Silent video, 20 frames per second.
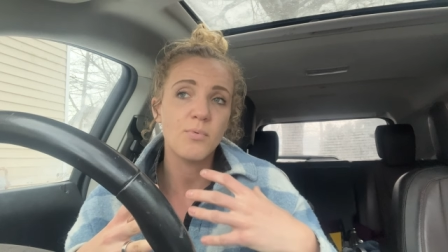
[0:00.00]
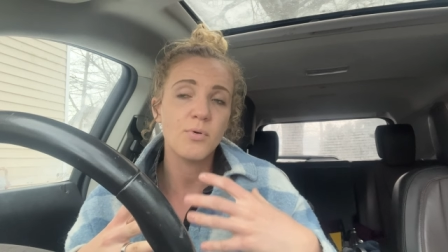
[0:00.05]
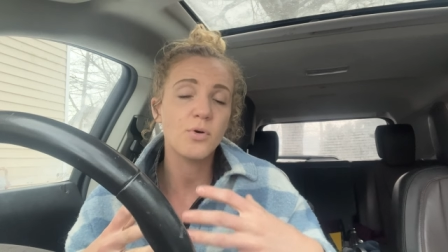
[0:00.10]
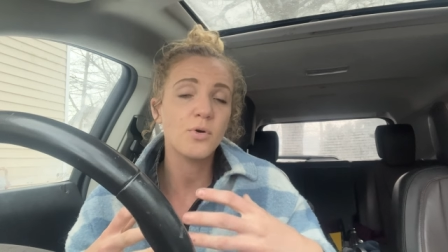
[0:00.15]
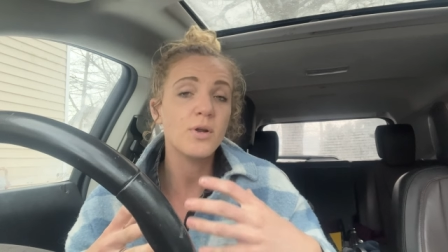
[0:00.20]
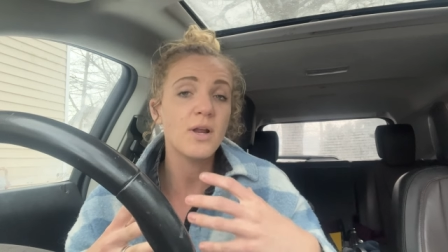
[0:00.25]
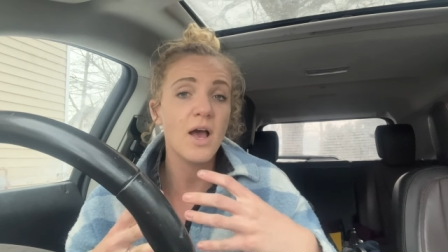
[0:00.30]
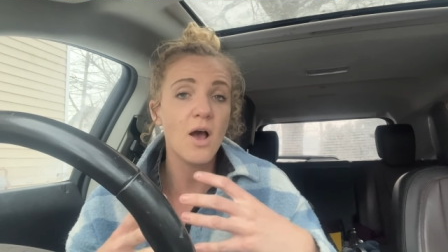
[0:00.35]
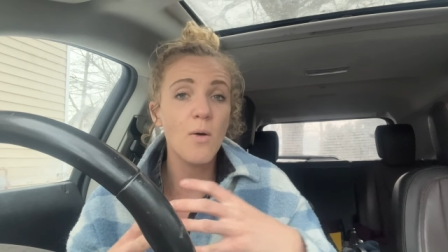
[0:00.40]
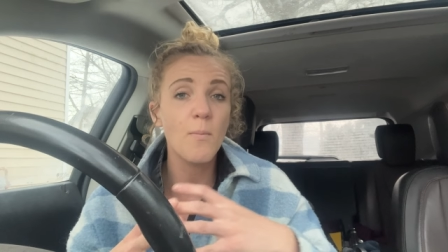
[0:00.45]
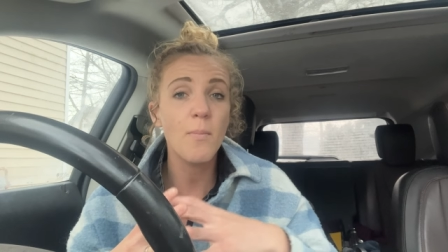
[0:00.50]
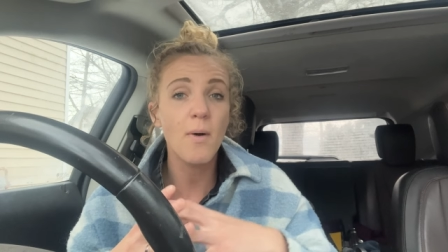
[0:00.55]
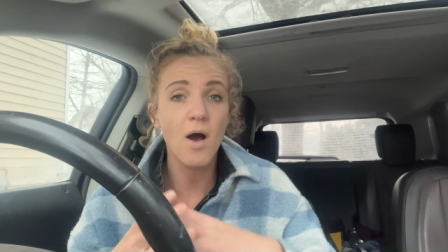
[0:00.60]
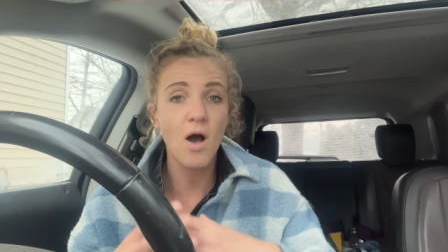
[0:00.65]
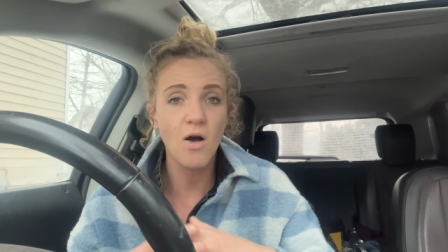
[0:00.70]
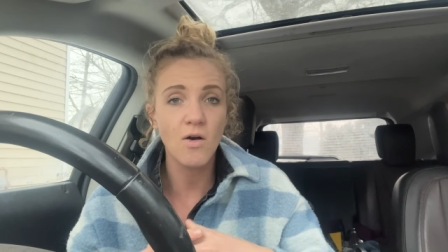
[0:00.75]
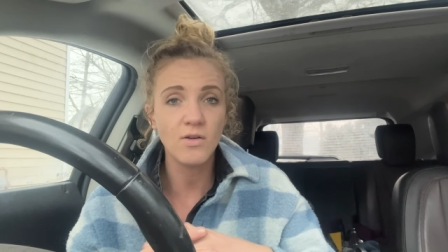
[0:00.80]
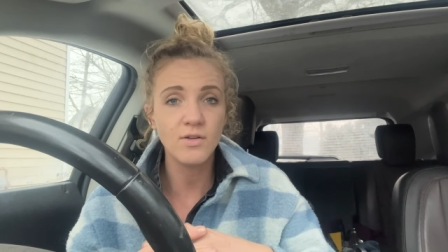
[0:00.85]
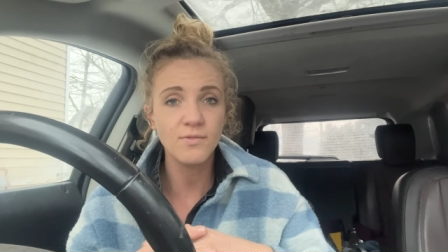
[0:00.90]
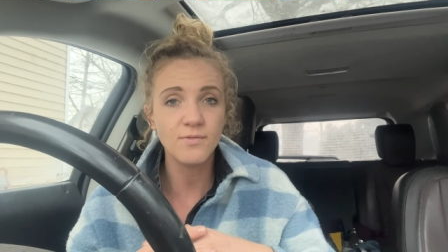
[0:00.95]
put out
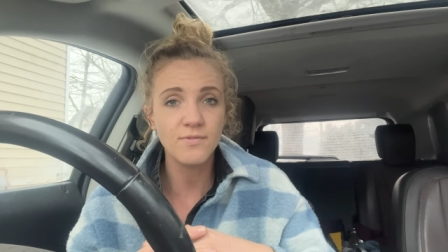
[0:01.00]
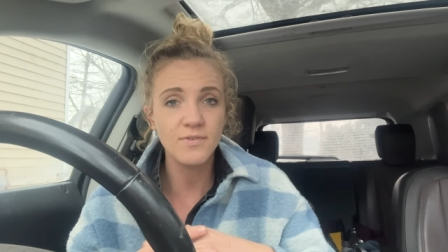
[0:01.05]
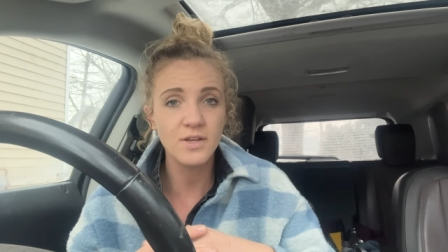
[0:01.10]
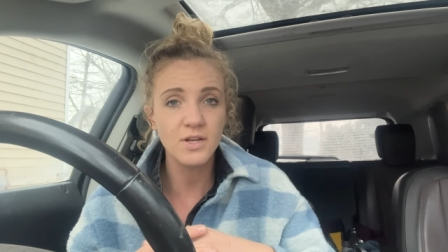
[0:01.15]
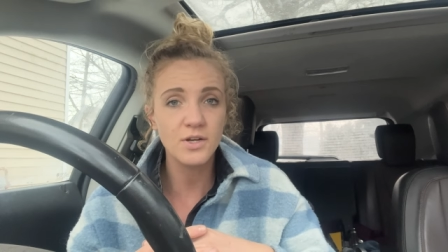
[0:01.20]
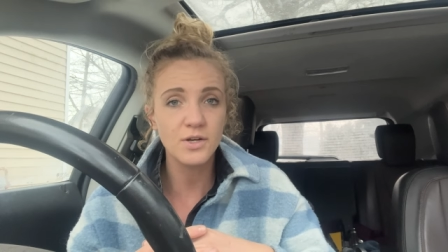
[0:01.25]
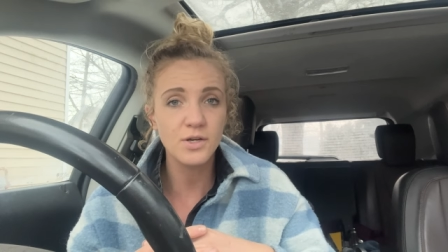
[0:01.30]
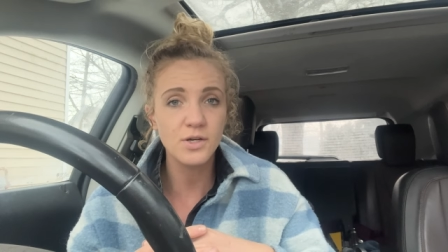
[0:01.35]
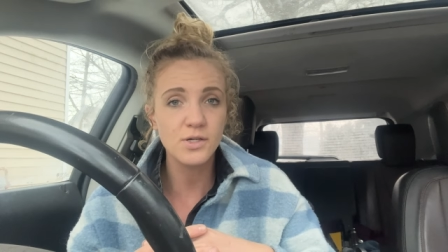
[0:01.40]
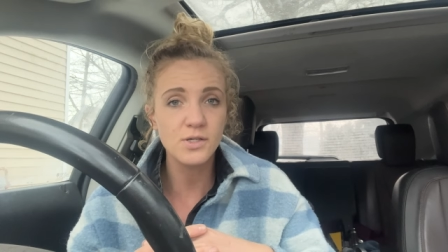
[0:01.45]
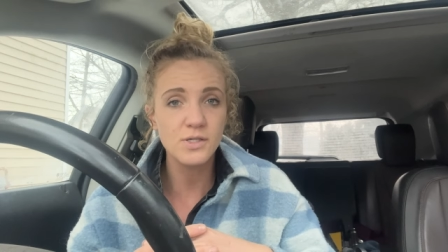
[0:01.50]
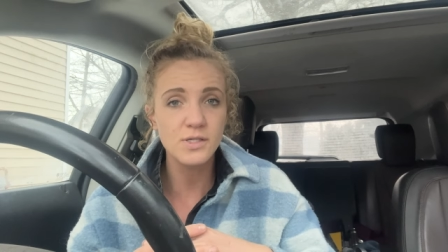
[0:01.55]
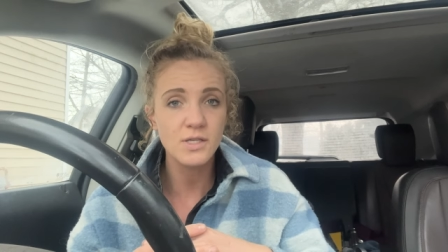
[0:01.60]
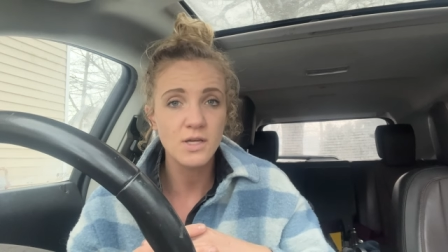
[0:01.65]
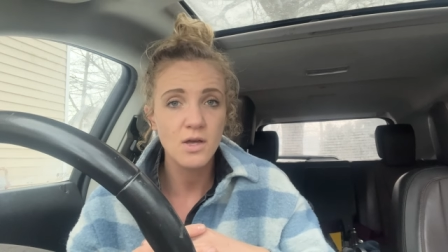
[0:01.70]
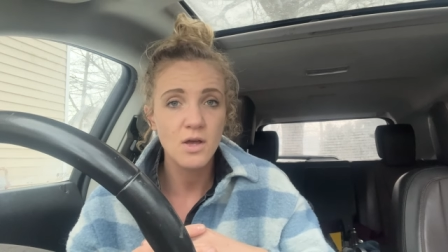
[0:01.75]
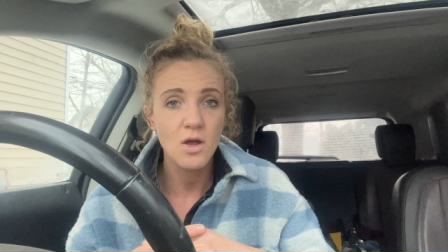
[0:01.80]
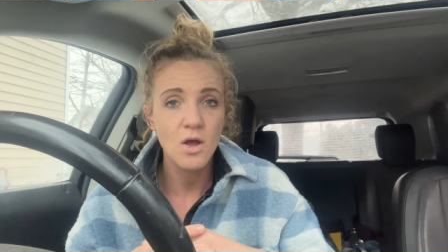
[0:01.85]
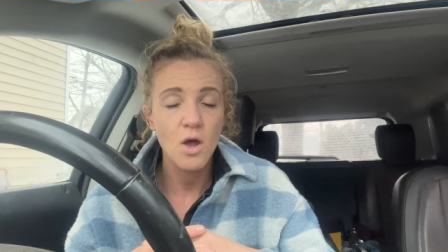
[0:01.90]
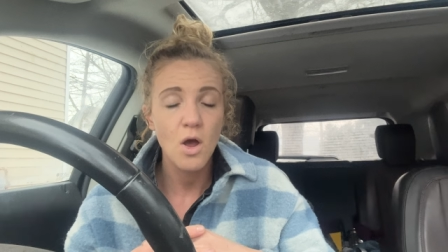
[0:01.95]
pollen feeders